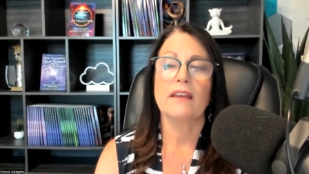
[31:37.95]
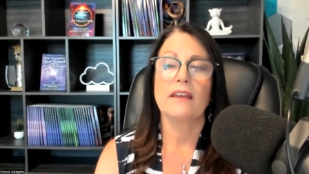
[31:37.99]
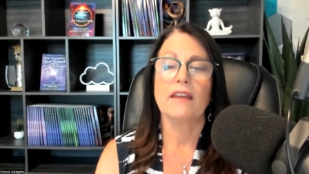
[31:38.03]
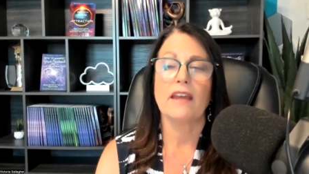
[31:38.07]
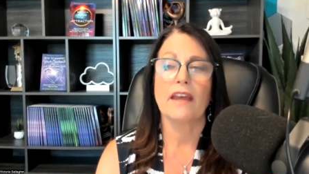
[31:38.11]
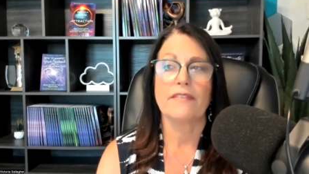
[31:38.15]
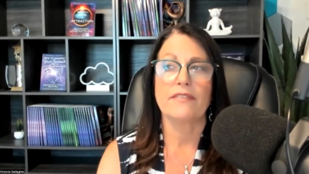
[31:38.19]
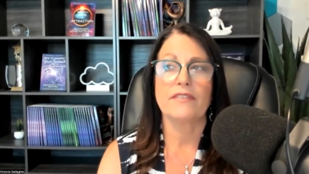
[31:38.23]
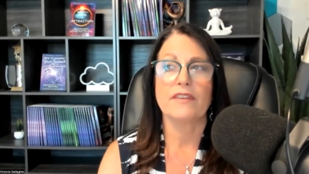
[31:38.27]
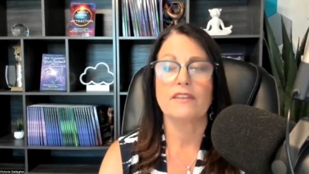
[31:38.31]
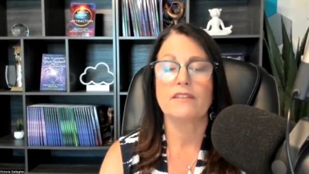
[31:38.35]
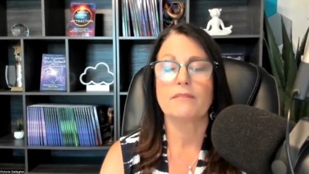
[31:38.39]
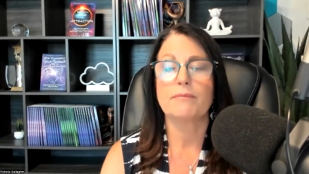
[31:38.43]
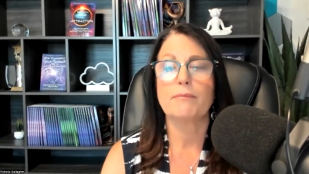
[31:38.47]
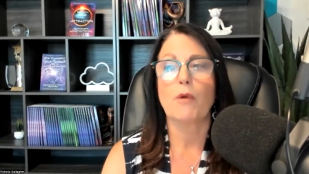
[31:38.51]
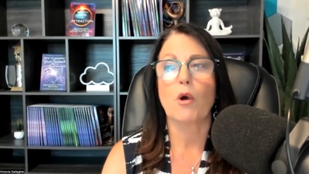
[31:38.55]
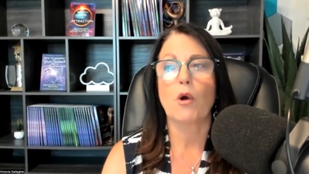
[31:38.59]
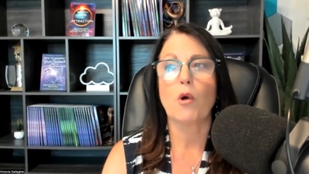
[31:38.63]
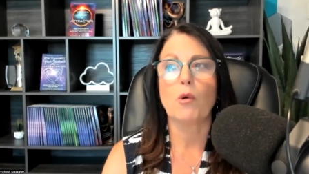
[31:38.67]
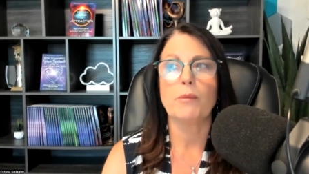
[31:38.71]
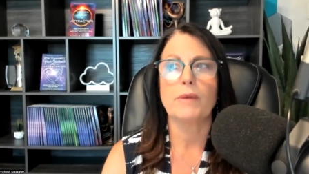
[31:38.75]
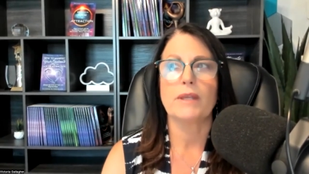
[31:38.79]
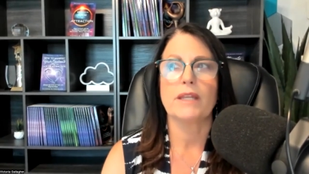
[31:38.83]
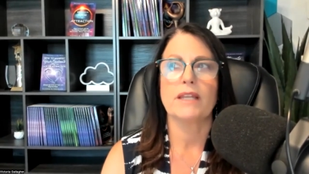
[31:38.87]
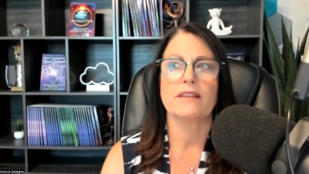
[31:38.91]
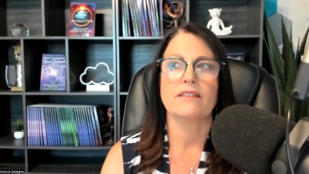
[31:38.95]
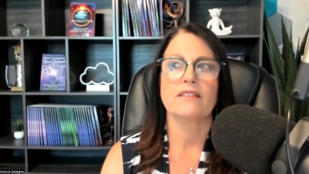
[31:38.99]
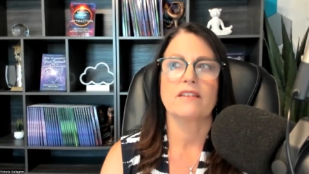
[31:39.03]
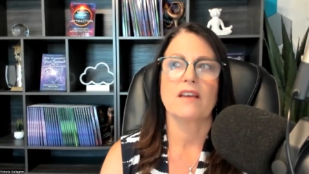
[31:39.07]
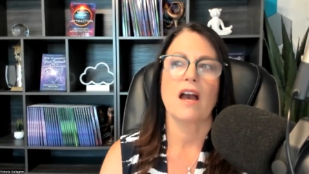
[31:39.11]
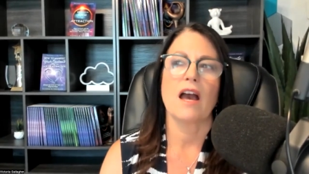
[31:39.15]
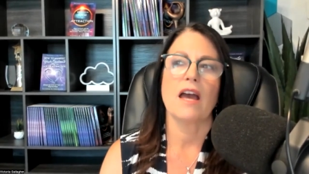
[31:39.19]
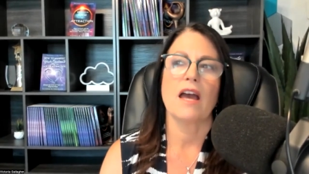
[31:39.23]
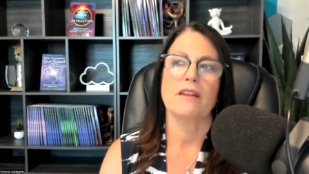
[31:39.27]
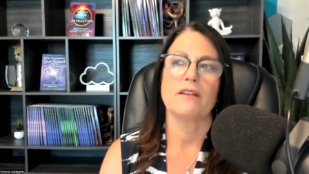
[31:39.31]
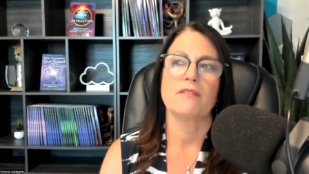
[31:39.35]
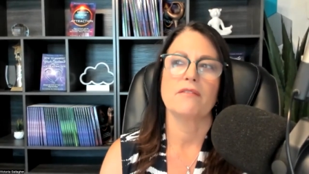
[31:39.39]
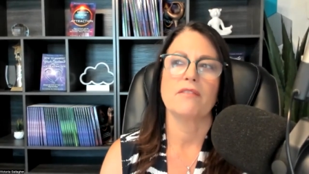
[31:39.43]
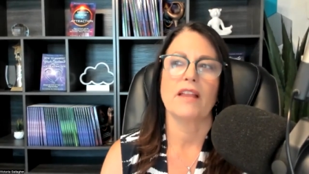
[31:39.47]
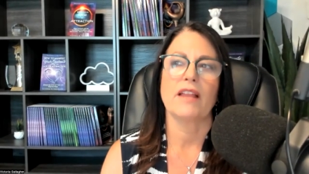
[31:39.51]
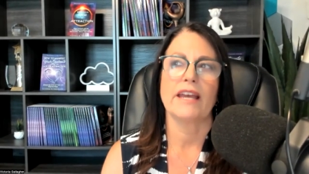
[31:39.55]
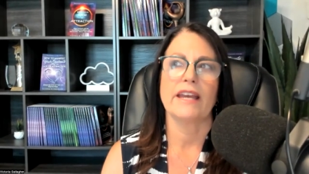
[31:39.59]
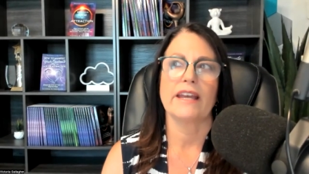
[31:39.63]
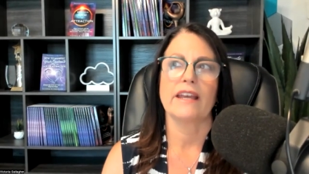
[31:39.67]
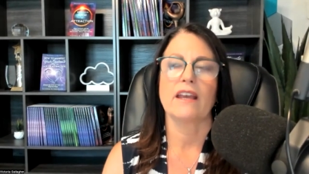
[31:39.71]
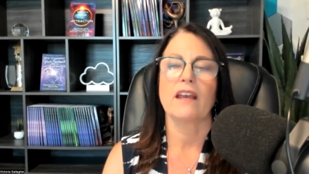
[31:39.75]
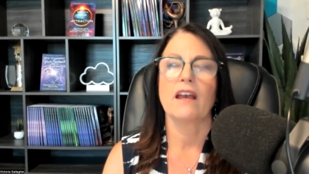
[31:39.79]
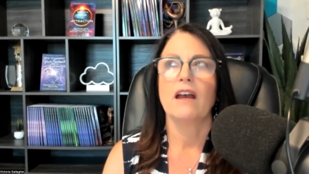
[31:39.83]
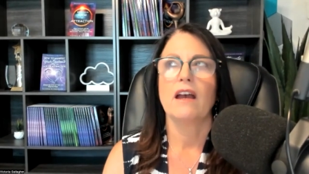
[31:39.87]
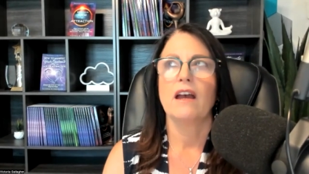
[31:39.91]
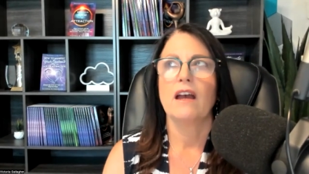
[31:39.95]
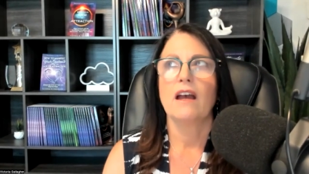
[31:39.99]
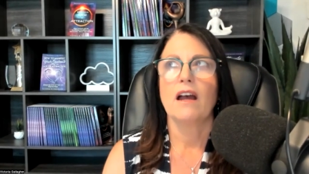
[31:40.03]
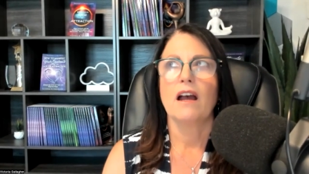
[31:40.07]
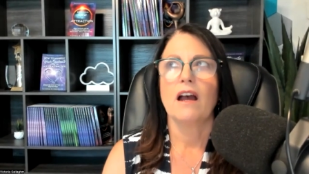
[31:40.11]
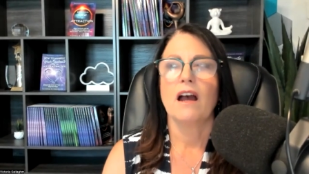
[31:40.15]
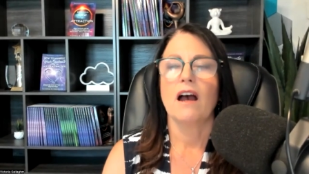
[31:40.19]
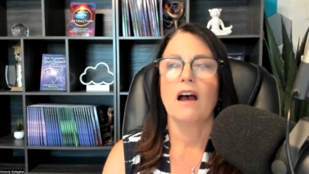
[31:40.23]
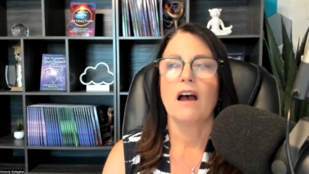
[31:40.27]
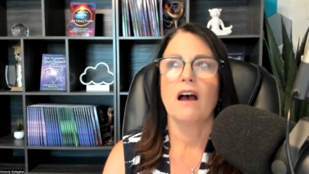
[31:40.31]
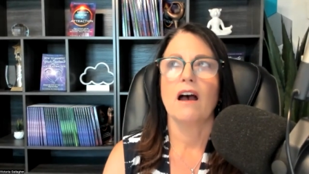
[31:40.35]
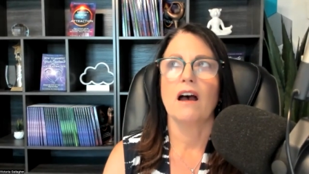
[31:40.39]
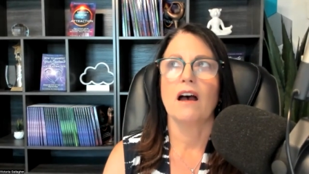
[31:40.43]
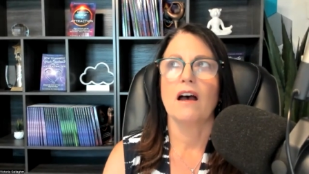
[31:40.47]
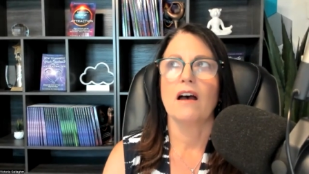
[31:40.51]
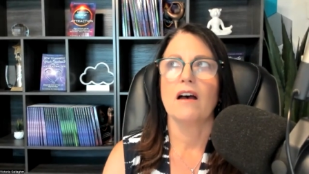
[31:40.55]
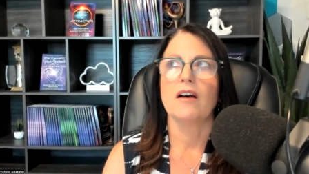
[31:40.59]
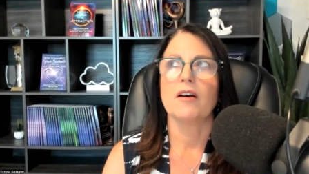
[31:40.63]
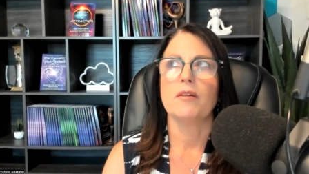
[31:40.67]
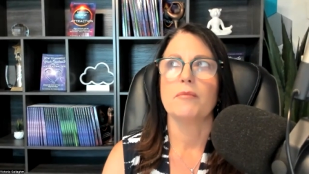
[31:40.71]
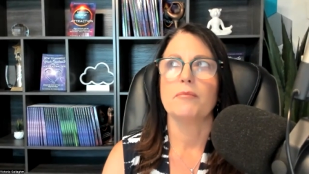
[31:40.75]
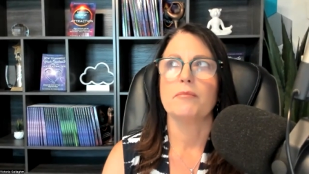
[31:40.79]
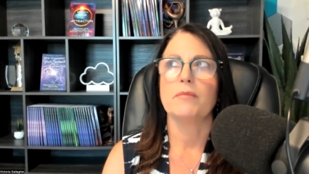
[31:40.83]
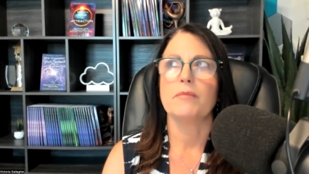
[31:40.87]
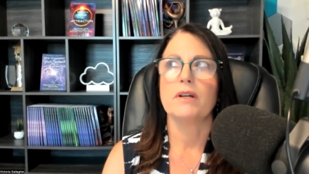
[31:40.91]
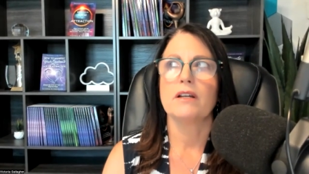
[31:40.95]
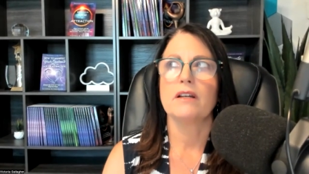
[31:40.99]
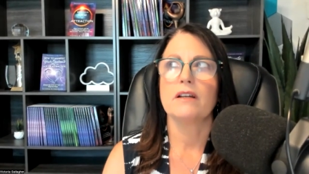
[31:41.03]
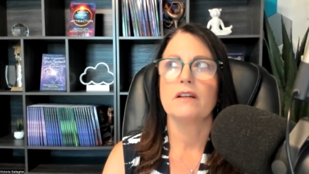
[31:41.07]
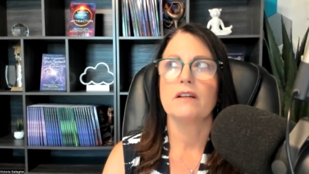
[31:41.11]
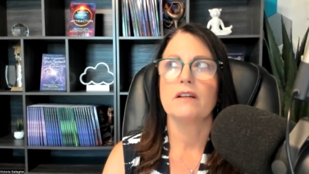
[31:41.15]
at this moment it's kind of like um